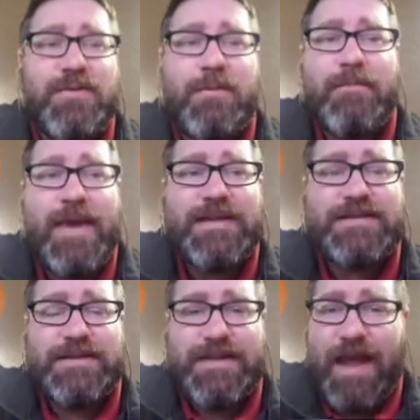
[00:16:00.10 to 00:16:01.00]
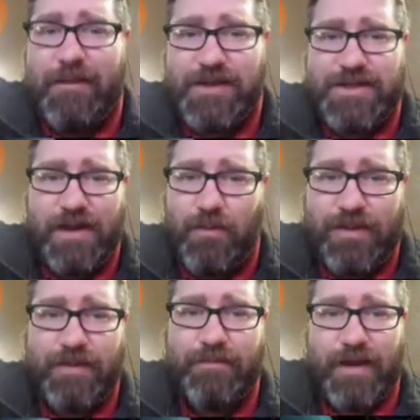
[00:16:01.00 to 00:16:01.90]
amazing damage, and
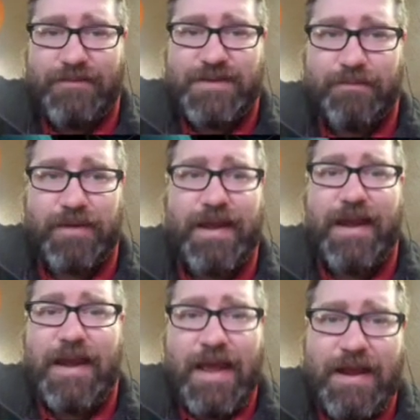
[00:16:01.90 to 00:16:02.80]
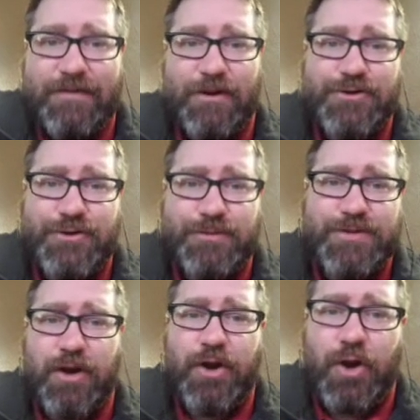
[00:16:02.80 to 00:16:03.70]
with the buffs and playing their troops
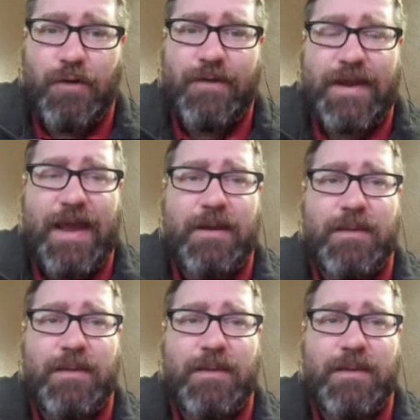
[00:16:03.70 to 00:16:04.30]
on curve and gaining